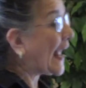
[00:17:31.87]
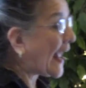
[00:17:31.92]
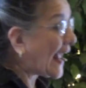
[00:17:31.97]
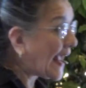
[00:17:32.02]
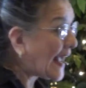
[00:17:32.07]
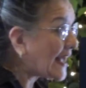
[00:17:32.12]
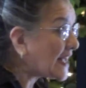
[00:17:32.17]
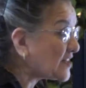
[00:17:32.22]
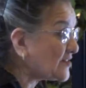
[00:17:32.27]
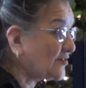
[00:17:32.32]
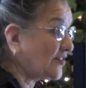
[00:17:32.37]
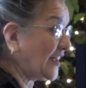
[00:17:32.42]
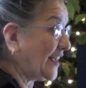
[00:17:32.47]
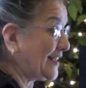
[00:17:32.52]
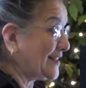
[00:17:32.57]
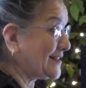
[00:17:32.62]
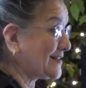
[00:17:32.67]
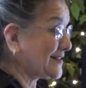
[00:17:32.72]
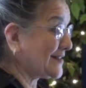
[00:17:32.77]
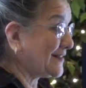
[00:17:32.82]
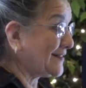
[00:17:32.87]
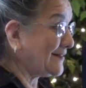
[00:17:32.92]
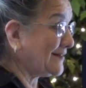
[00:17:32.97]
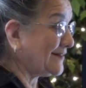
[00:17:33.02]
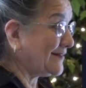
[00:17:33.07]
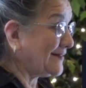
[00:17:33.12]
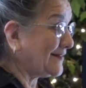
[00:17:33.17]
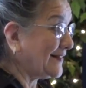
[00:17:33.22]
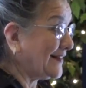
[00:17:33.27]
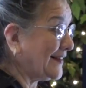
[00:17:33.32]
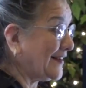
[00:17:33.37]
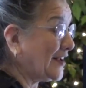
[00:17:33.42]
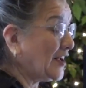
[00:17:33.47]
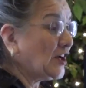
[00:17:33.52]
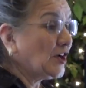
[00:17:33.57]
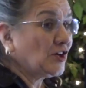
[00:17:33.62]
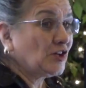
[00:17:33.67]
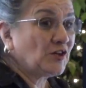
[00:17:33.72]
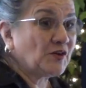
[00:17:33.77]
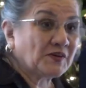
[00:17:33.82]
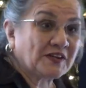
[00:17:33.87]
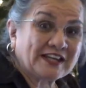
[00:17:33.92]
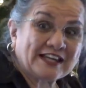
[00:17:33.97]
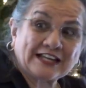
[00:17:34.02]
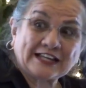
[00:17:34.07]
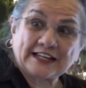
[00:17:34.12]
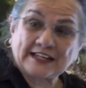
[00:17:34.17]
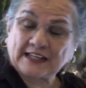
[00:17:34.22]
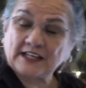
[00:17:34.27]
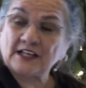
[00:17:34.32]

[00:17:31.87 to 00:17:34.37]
Advent, you can